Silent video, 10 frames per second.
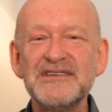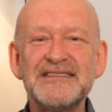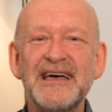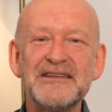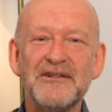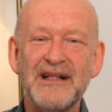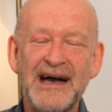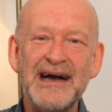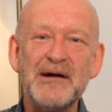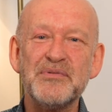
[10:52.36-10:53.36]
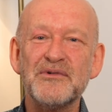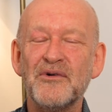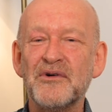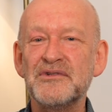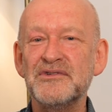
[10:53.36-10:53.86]
the Tidal app
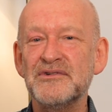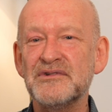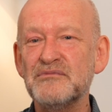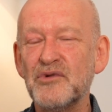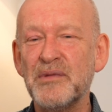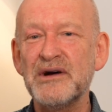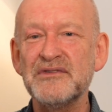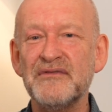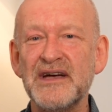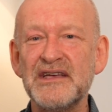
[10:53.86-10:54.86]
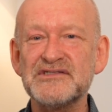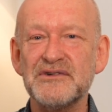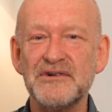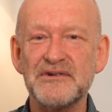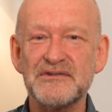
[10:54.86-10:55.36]
on your mobile device
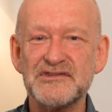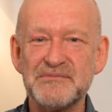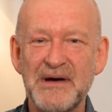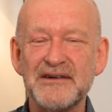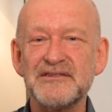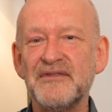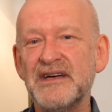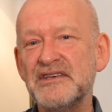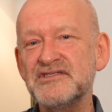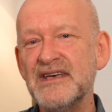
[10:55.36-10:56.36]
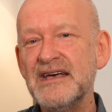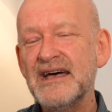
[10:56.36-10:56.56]
or smart device,